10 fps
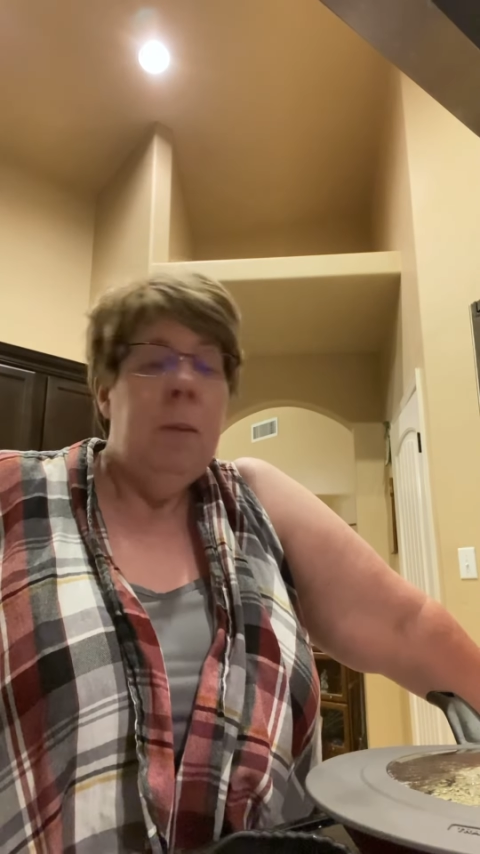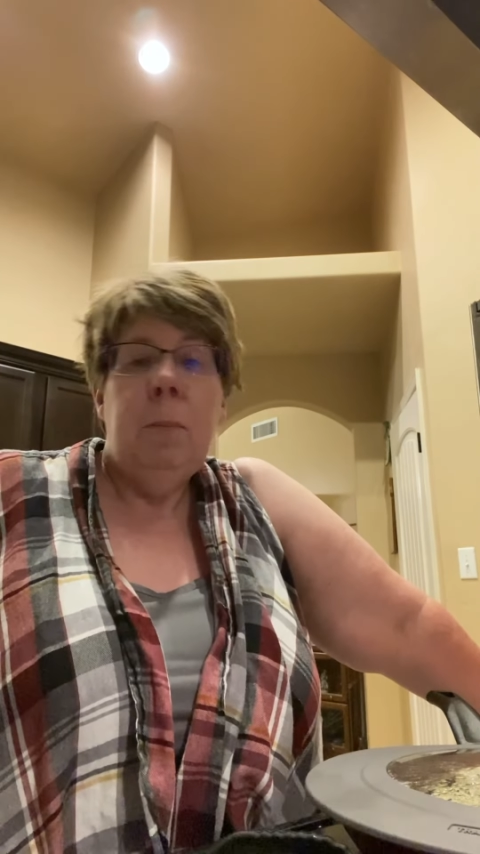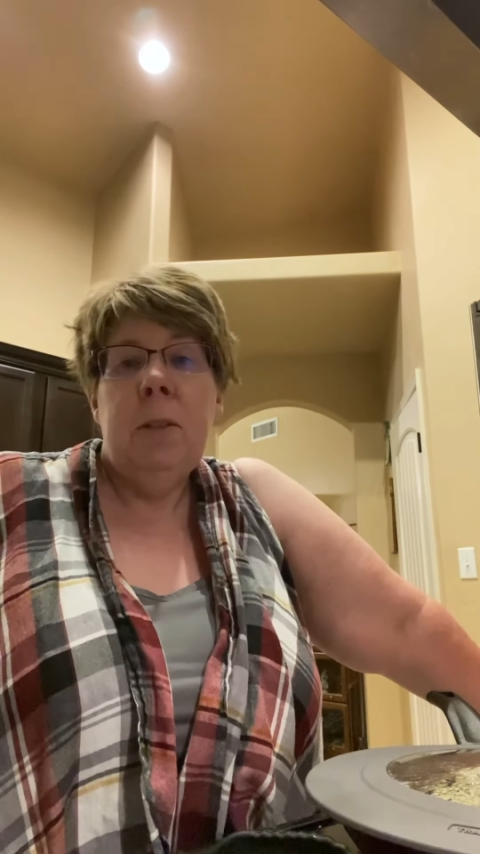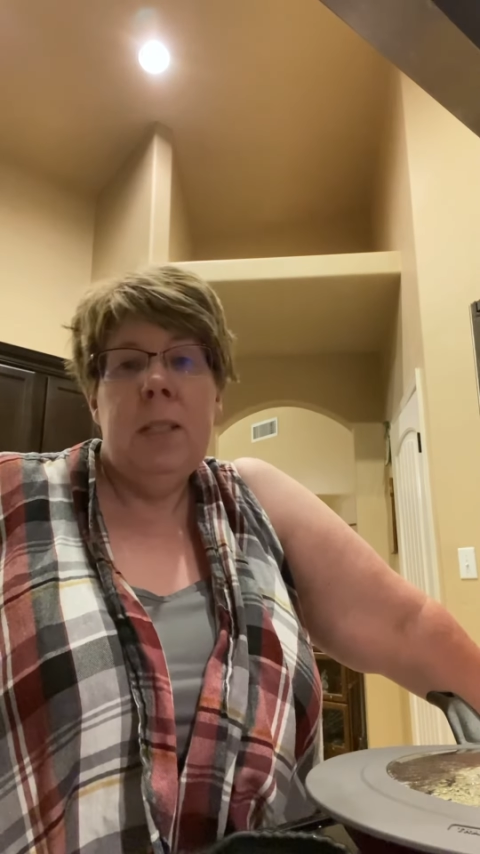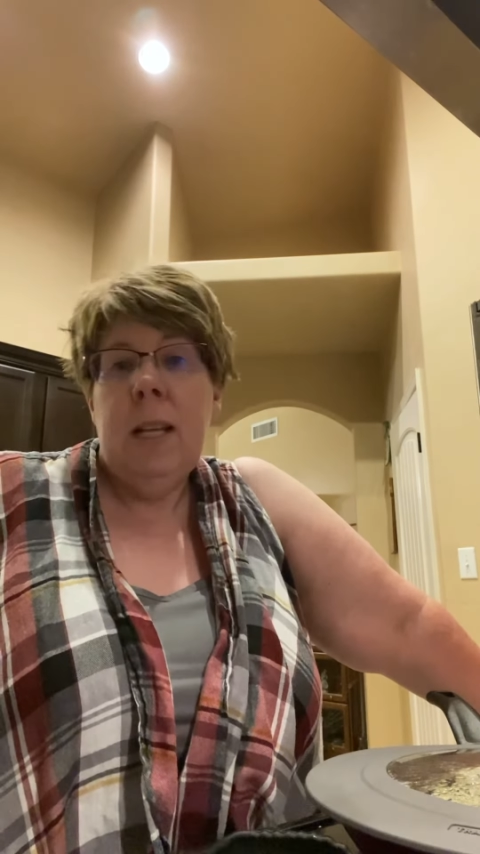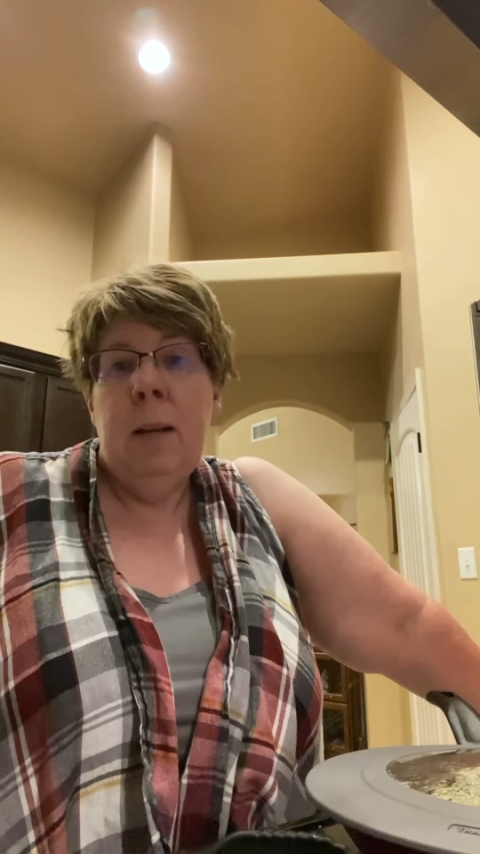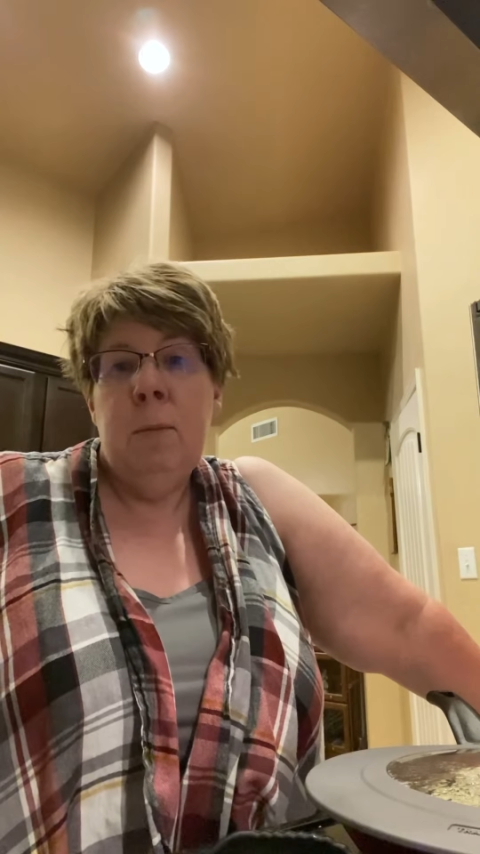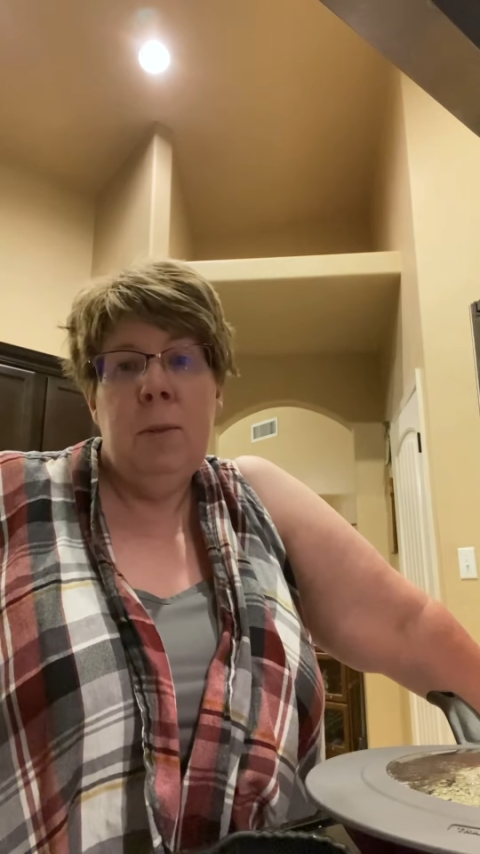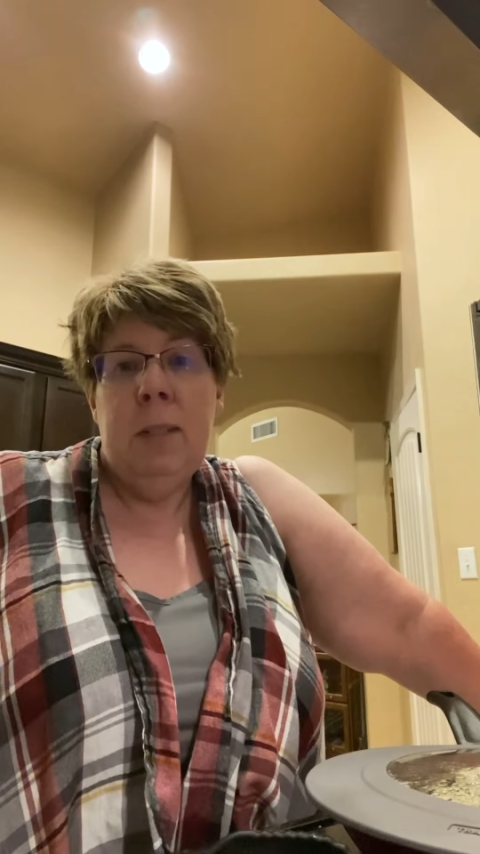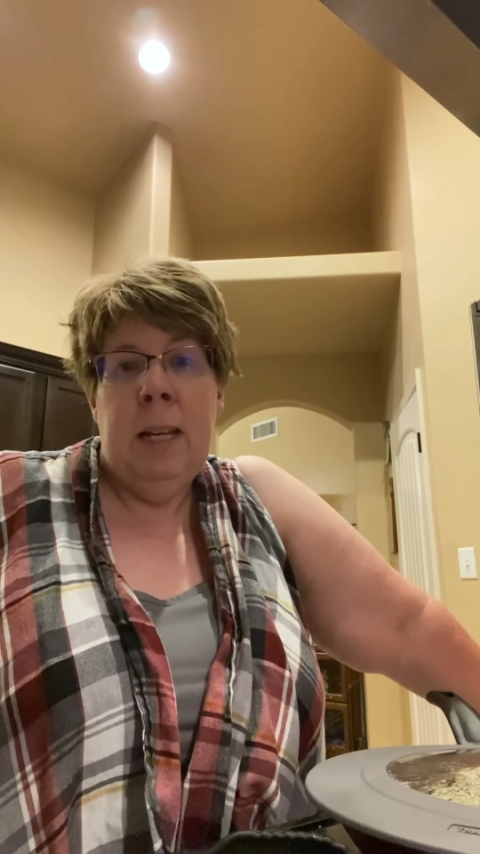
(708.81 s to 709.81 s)
Both
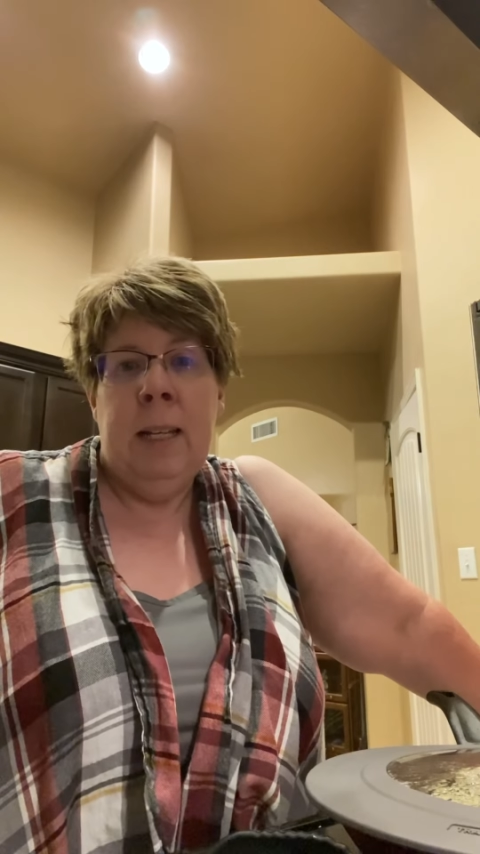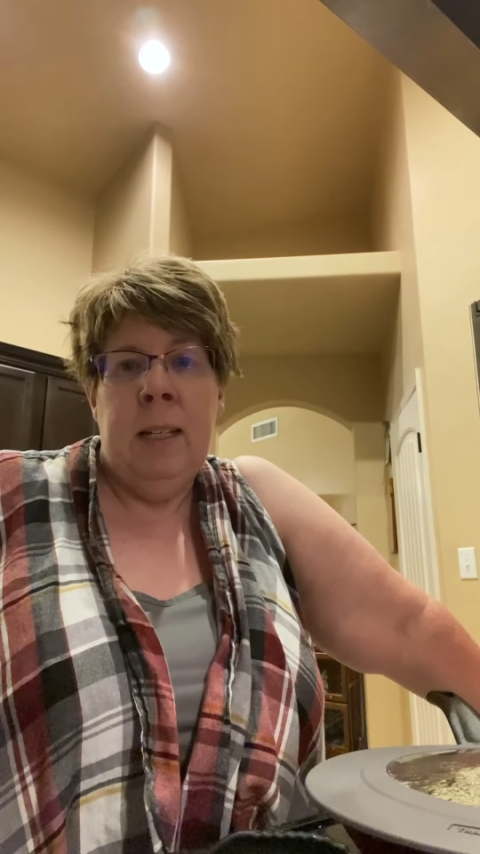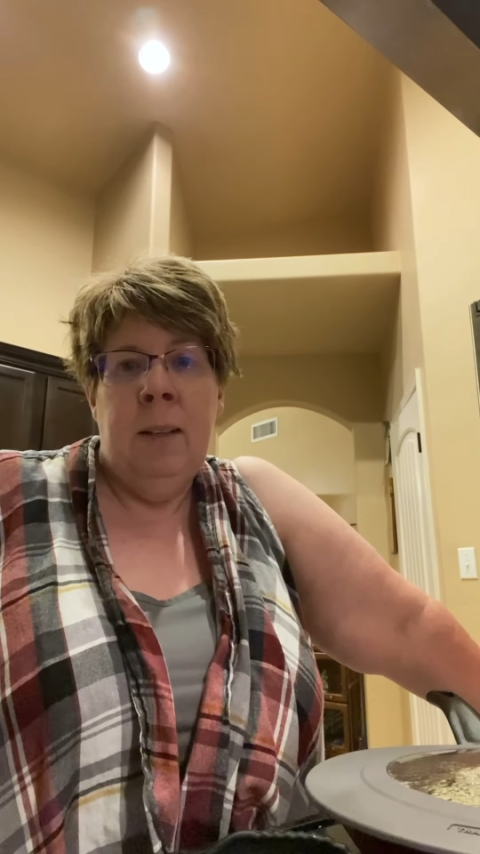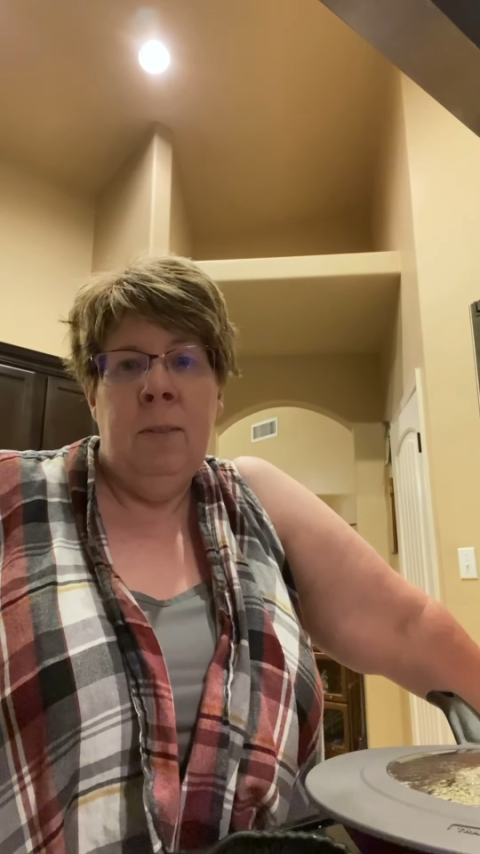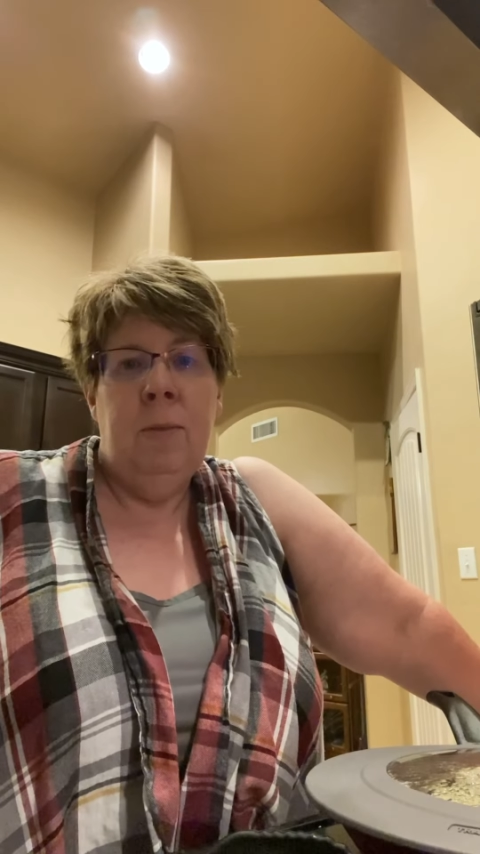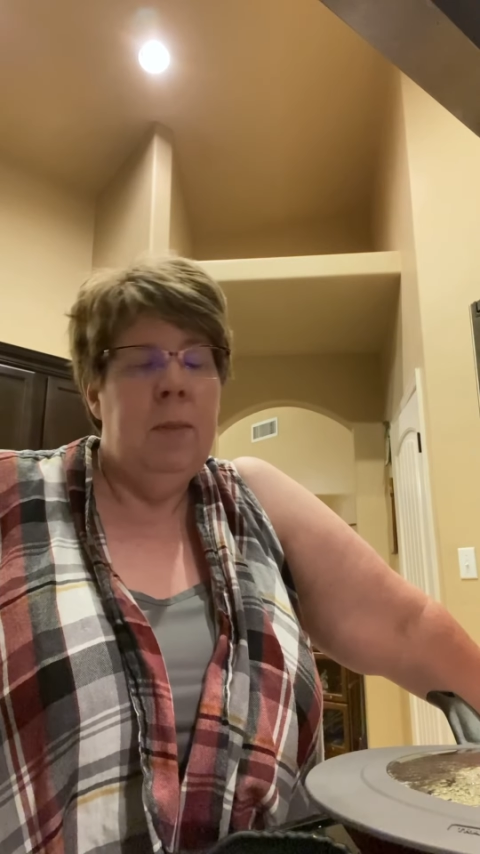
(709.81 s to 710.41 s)
times were negative.